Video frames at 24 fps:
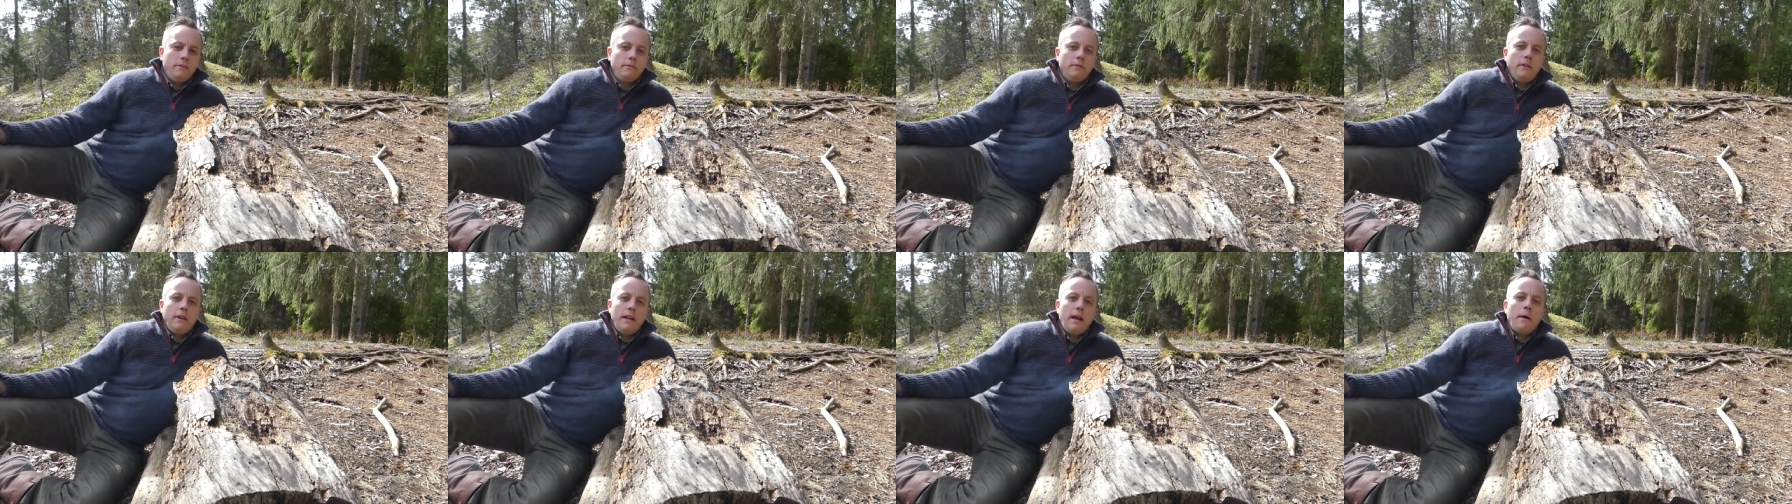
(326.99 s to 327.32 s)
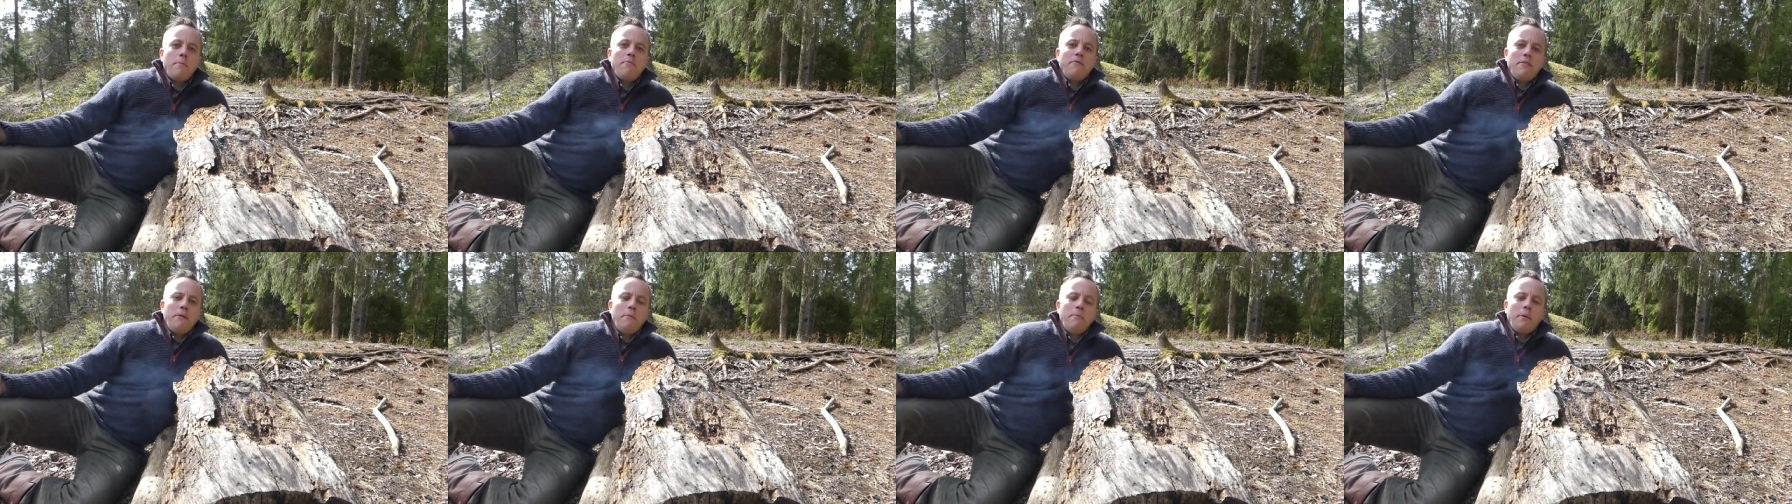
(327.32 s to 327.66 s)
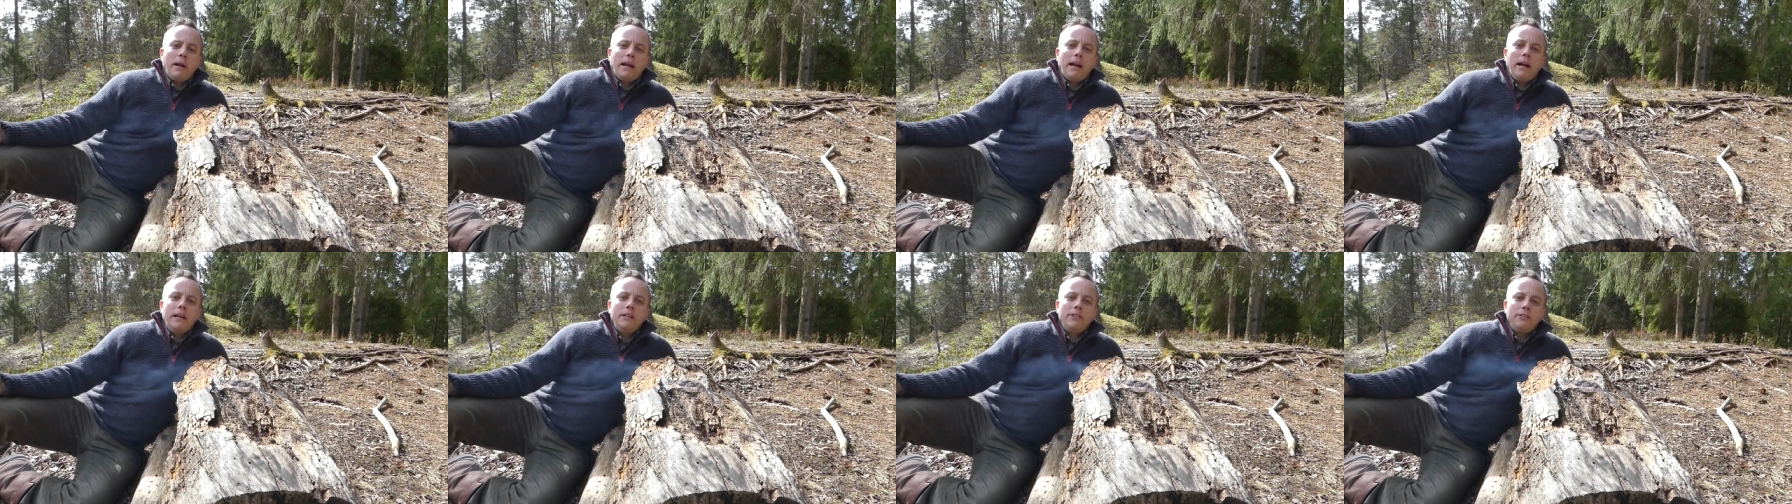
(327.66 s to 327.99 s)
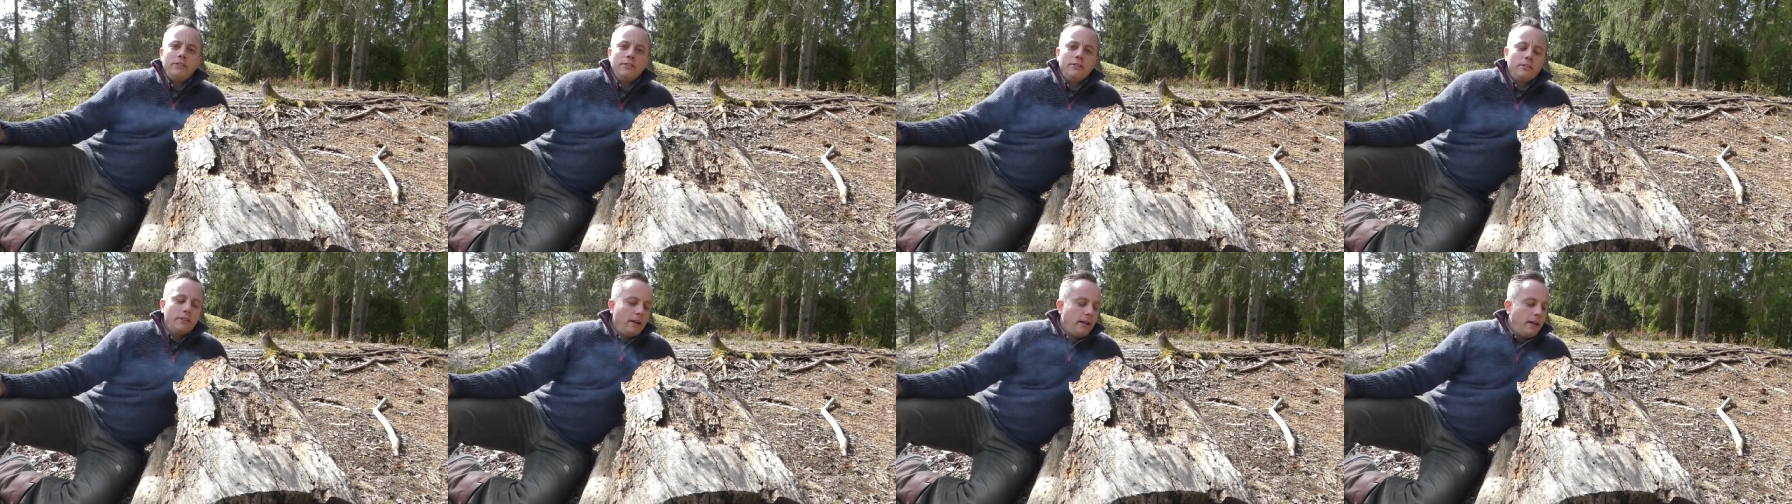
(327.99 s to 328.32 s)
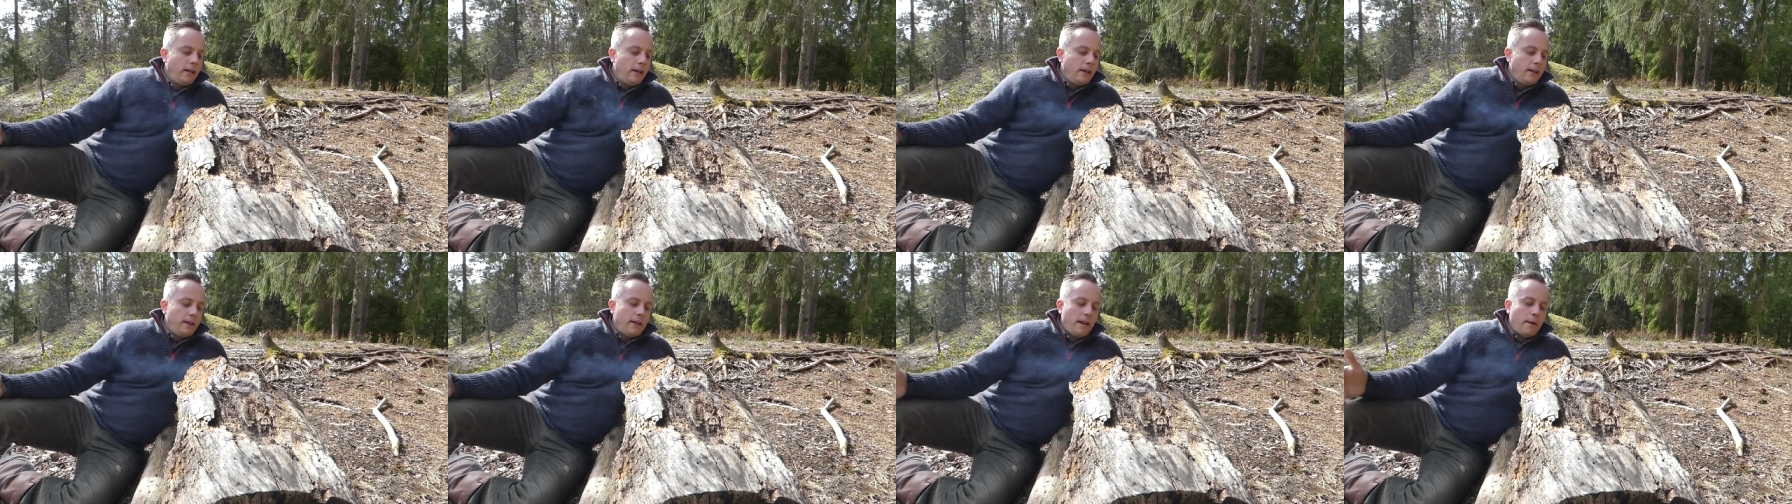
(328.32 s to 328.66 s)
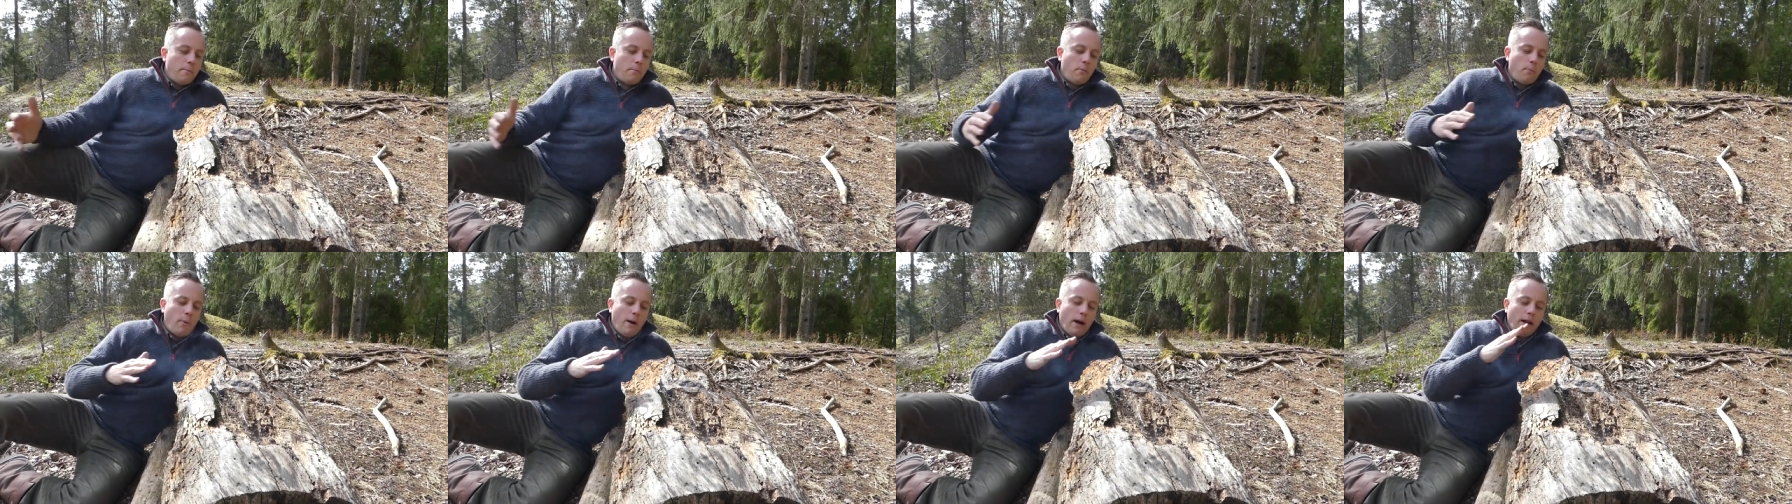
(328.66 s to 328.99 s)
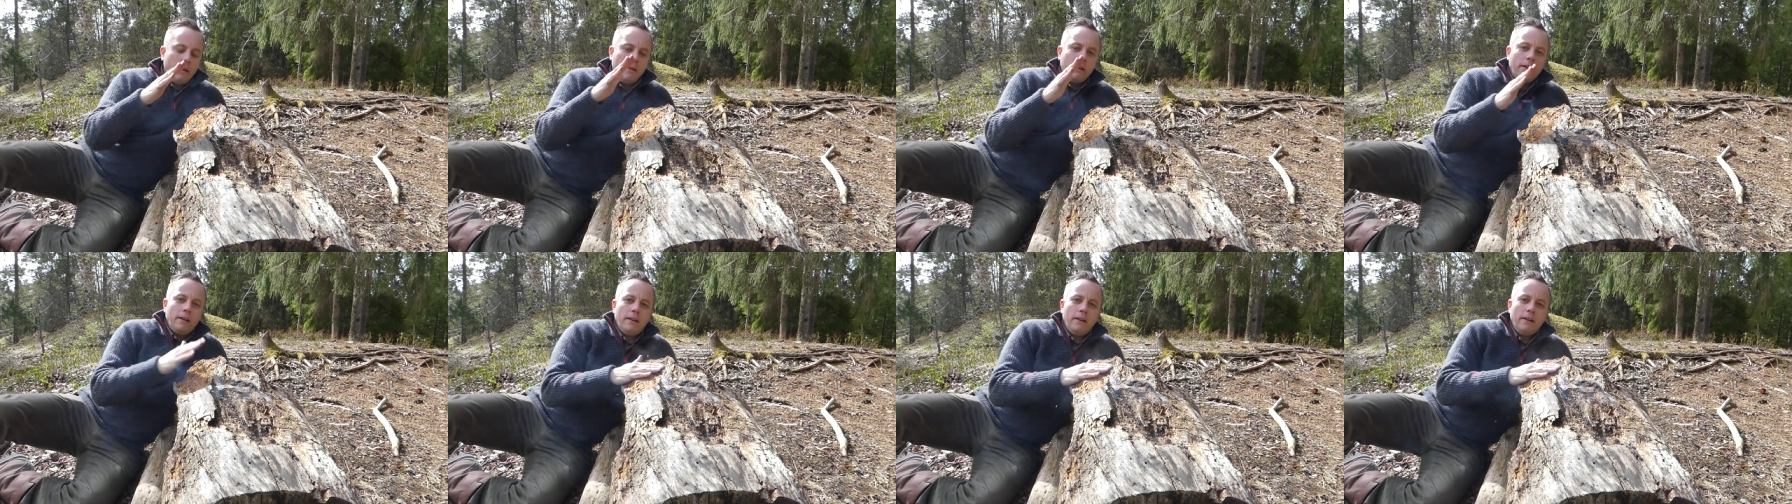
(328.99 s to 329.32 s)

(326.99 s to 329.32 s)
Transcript: a number of implications. Number one,